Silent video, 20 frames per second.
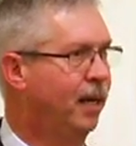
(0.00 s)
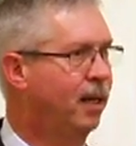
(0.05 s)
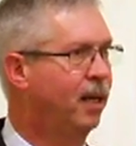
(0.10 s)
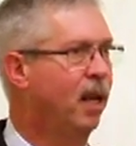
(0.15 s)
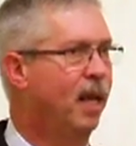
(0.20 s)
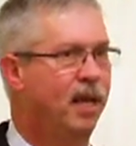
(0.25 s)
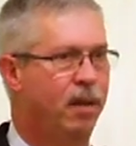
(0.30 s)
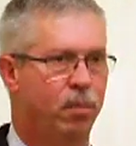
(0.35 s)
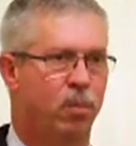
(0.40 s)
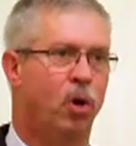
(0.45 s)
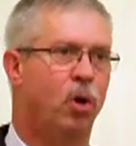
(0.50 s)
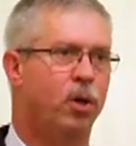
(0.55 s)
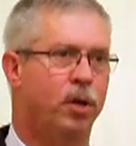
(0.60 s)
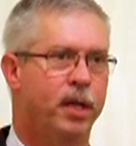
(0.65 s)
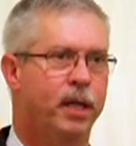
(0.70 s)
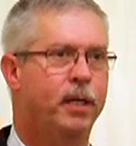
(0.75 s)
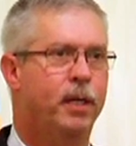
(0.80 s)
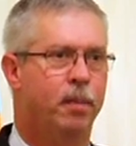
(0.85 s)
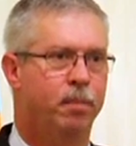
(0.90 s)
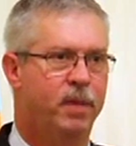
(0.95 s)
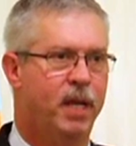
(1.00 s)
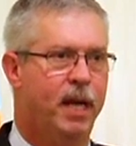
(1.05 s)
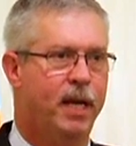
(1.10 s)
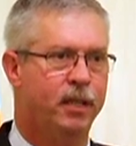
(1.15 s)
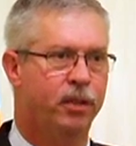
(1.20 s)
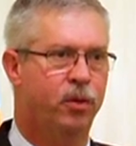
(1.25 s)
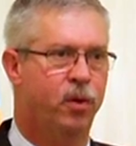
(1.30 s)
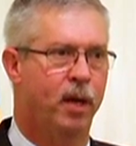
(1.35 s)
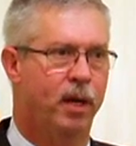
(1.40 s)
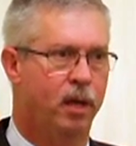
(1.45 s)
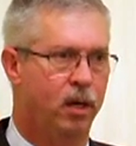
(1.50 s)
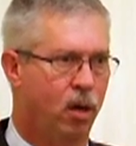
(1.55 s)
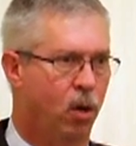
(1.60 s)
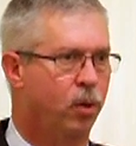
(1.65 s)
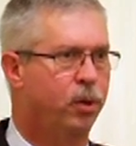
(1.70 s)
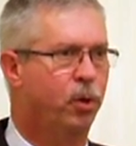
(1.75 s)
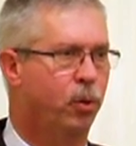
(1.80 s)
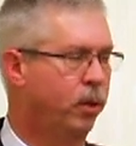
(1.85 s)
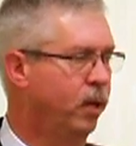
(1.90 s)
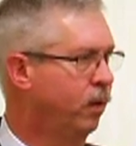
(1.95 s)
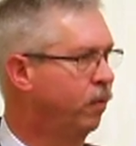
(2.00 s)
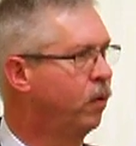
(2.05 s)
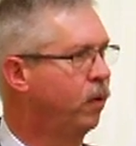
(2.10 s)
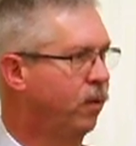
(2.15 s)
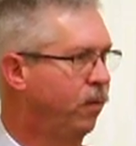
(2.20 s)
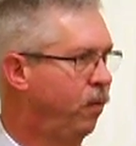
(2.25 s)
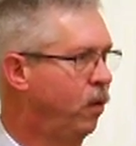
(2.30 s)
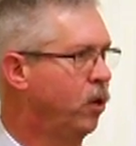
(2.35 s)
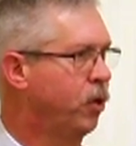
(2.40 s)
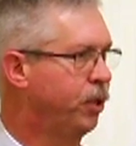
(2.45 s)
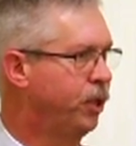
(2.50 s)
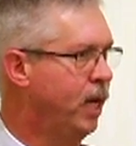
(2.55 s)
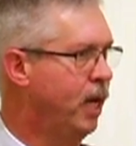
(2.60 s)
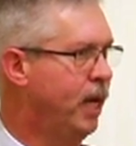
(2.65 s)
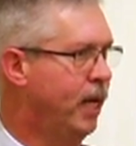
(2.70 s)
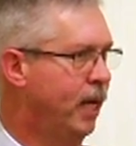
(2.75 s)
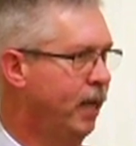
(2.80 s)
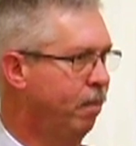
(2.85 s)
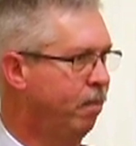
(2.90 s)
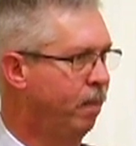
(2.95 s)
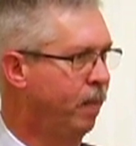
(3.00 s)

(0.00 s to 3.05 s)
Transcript: claim earned income tax credit are doing it for the first time.